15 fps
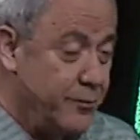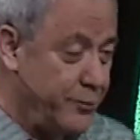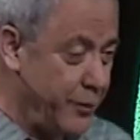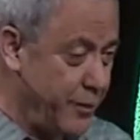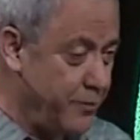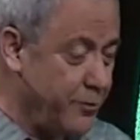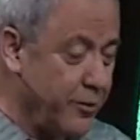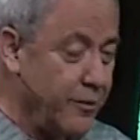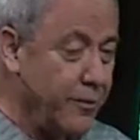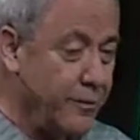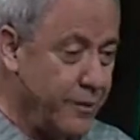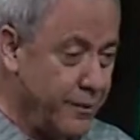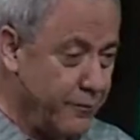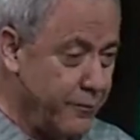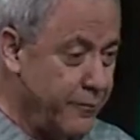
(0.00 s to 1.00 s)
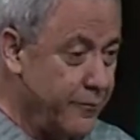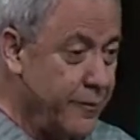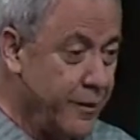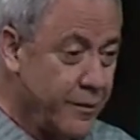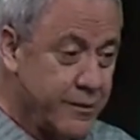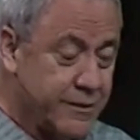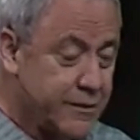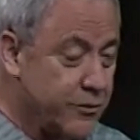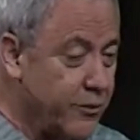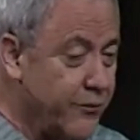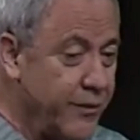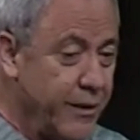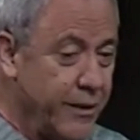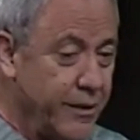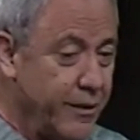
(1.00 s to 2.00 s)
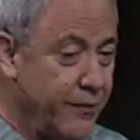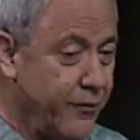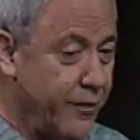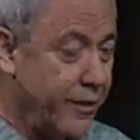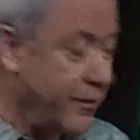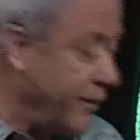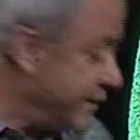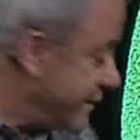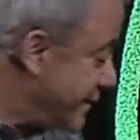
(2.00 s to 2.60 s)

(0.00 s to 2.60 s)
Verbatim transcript: people and serving in different areas.